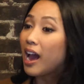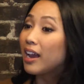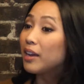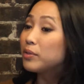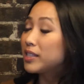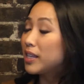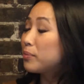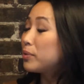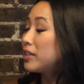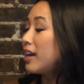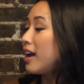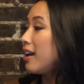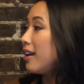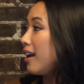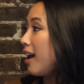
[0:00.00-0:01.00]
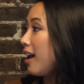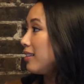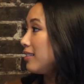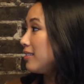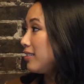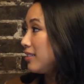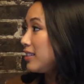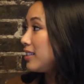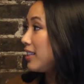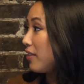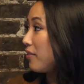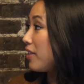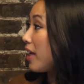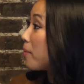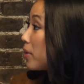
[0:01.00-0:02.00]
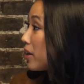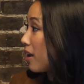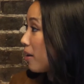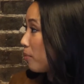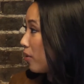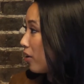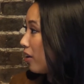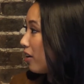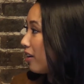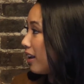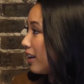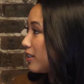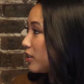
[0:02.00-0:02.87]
I was able to give them a number. Okay.